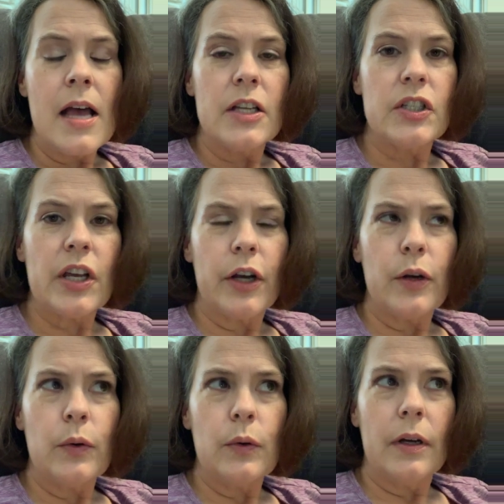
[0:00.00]

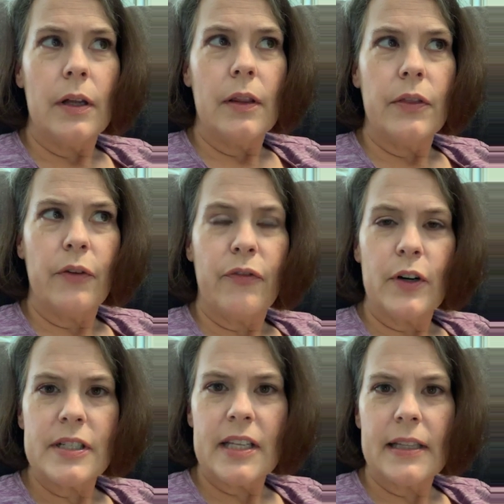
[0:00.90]
So the
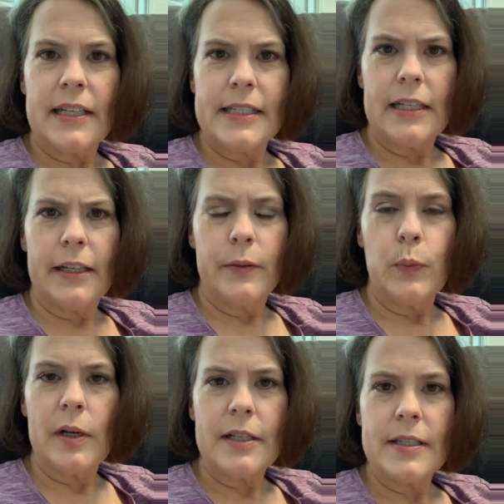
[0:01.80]
first thing they did
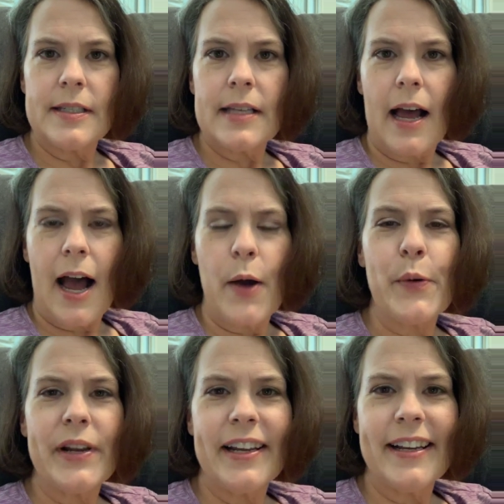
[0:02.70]
was I
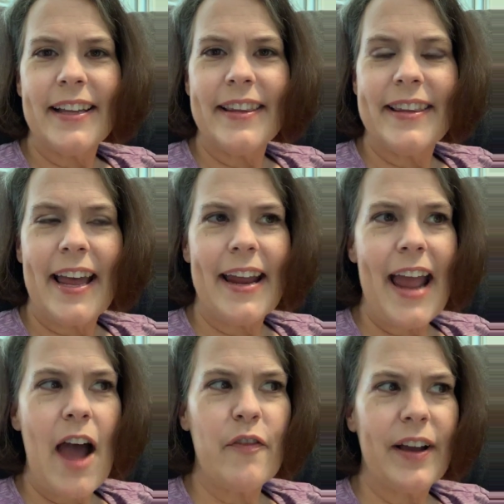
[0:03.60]
went in, and they
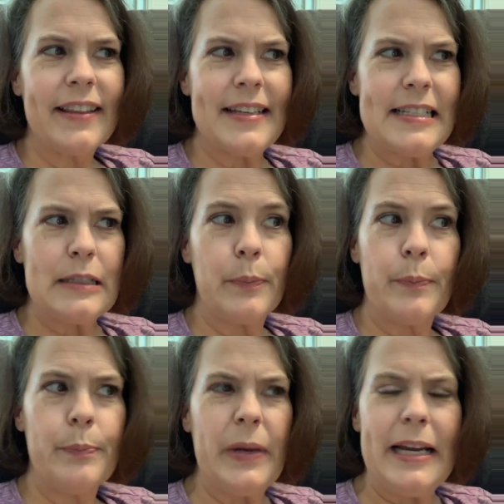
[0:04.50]
have like these
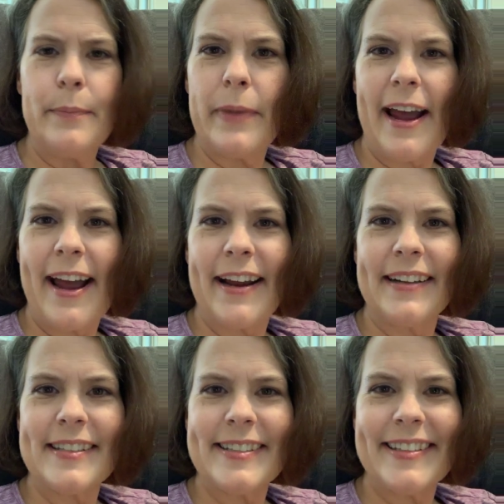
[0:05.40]
bean
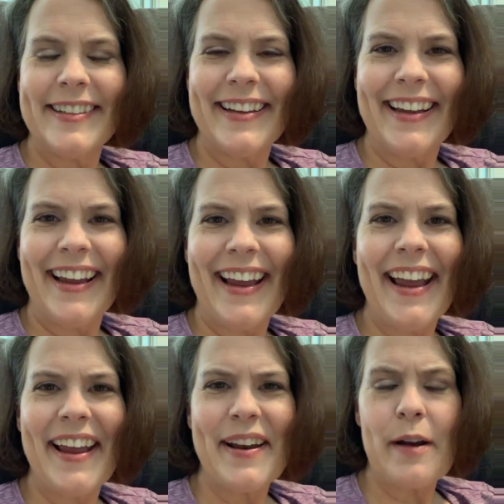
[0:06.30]
bags,
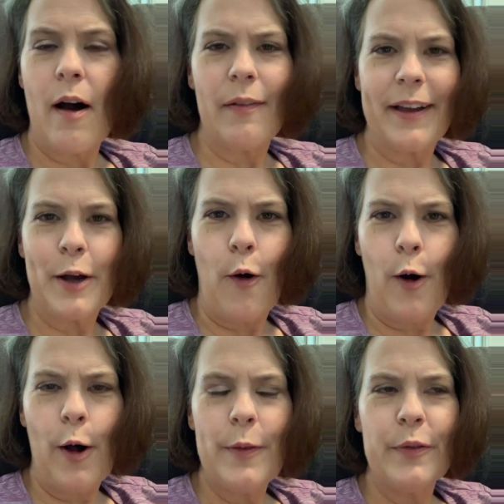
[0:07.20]
and like
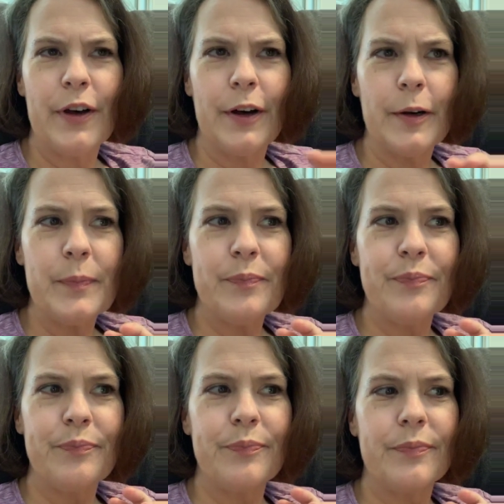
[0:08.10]
on the
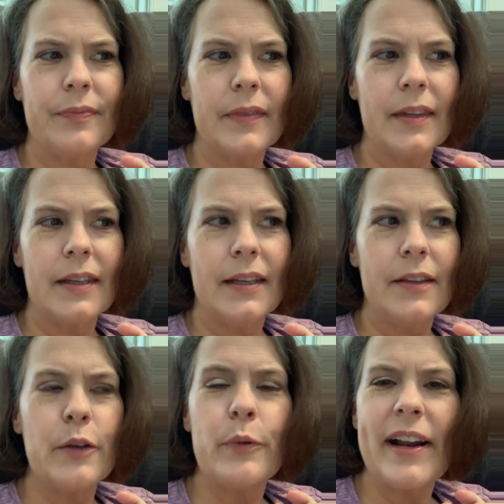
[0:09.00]

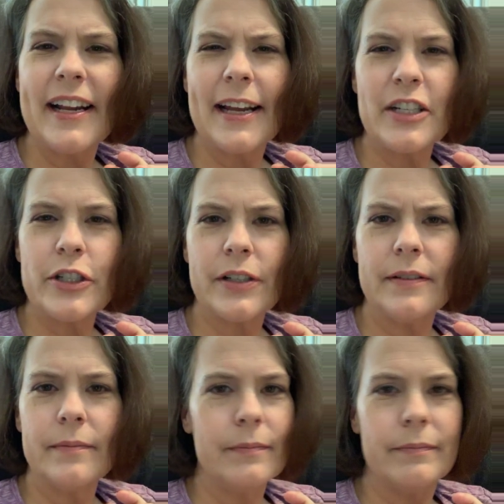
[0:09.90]

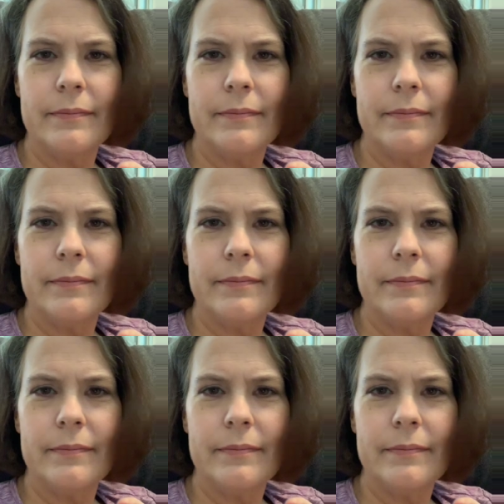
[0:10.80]
radiation